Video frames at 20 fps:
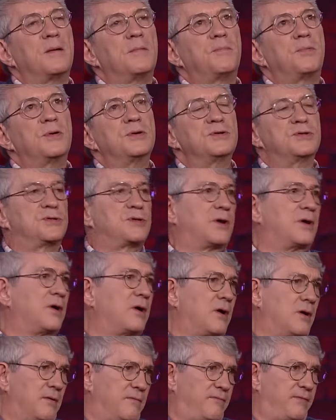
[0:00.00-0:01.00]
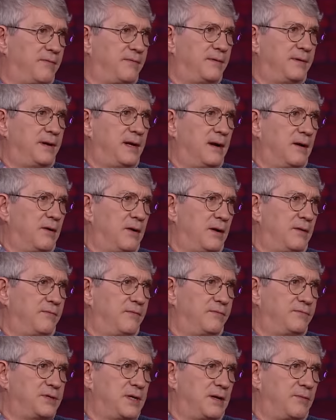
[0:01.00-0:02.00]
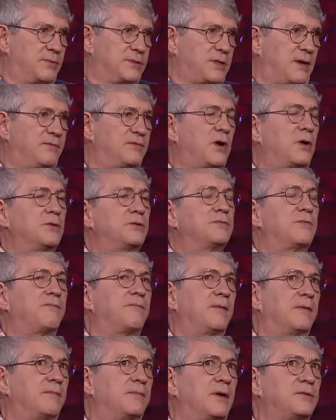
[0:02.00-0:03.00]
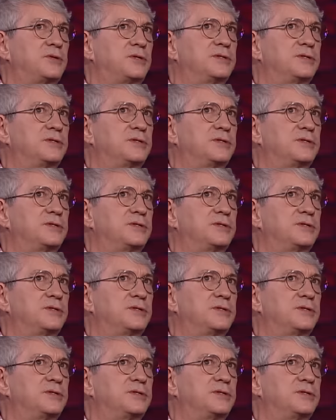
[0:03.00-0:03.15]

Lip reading: preserve the narrative of January 6th.